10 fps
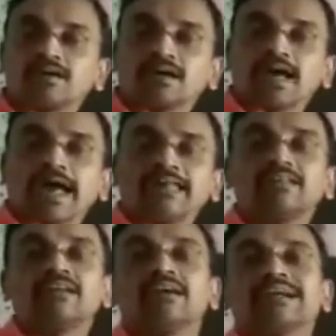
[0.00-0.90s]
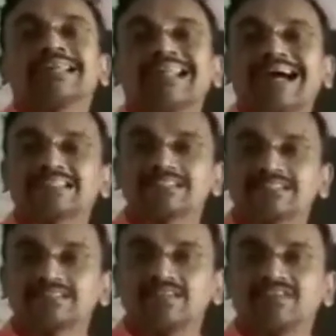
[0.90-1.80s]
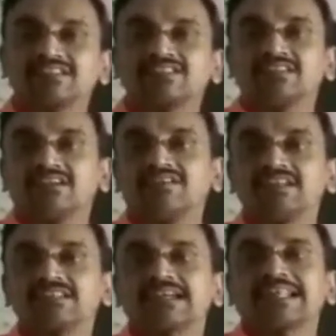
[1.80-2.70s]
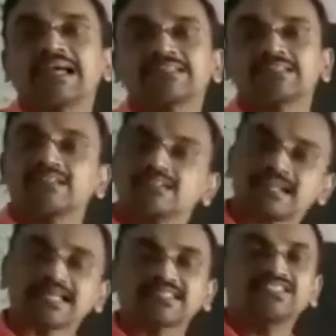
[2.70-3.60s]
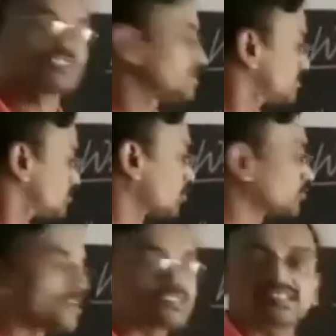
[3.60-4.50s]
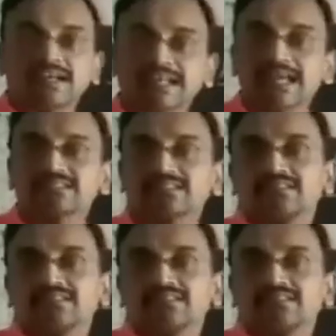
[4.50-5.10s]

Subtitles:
And class, if it is a class teacher means you have to mention the class